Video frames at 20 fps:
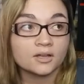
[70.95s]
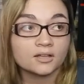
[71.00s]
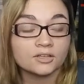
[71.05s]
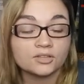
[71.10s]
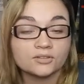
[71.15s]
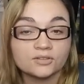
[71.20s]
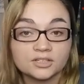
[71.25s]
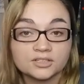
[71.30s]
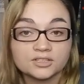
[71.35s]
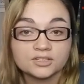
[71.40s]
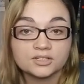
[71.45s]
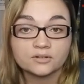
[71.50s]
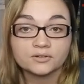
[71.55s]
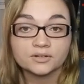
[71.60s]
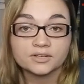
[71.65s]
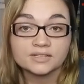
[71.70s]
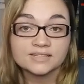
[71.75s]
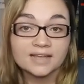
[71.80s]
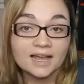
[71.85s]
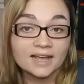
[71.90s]
You need to know
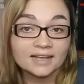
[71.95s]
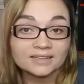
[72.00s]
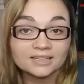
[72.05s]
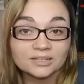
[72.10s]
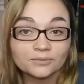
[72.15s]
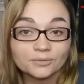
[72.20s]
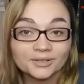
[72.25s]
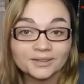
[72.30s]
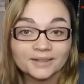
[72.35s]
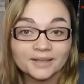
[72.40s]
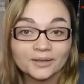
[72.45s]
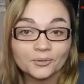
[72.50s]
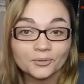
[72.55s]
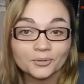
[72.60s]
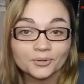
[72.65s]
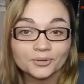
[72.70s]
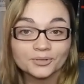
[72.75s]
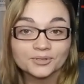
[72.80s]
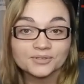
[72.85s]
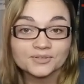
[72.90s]
exactly what they
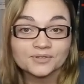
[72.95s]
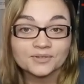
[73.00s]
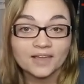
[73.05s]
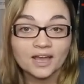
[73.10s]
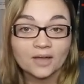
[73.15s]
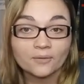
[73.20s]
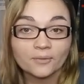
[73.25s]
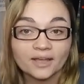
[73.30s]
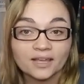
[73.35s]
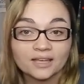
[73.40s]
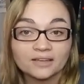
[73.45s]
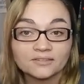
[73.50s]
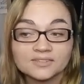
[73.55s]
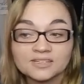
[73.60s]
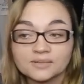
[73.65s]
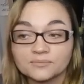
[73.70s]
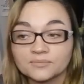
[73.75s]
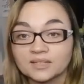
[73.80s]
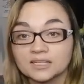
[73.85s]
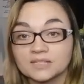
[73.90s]
order, so that way if
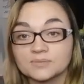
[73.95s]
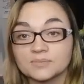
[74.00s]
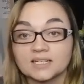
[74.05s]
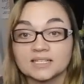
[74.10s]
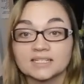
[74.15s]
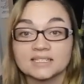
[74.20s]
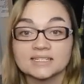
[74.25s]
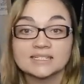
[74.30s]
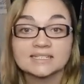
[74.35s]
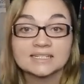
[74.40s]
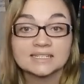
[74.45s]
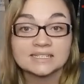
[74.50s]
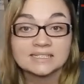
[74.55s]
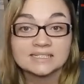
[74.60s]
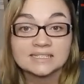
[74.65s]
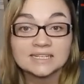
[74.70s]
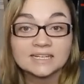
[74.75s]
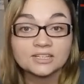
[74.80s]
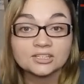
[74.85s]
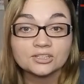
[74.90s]
something's being
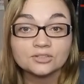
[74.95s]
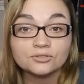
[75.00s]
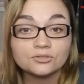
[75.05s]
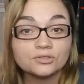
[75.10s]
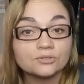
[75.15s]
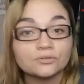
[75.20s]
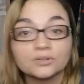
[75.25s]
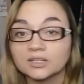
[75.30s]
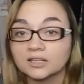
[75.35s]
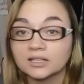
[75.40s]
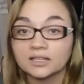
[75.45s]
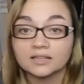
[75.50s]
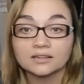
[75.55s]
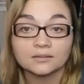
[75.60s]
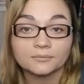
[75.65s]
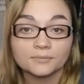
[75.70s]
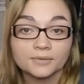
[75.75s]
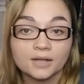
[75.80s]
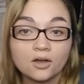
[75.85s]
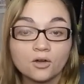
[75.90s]
discontinued, you can let
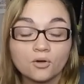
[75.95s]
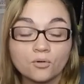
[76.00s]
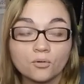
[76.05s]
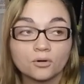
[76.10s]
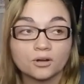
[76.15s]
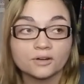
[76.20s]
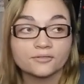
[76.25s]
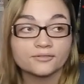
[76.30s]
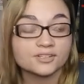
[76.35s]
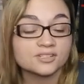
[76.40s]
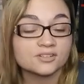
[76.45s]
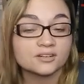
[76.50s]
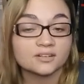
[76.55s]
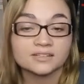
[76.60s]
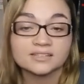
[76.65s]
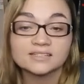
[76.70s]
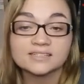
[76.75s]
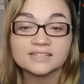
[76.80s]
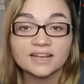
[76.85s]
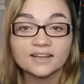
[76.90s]
them know, or if it's
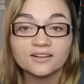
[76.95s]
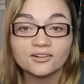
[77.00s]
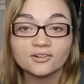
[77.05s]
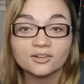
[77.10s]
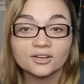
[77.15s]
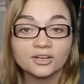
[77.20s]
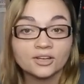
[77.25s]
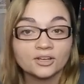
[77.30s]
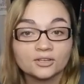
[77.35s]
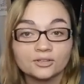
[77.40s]
on sale,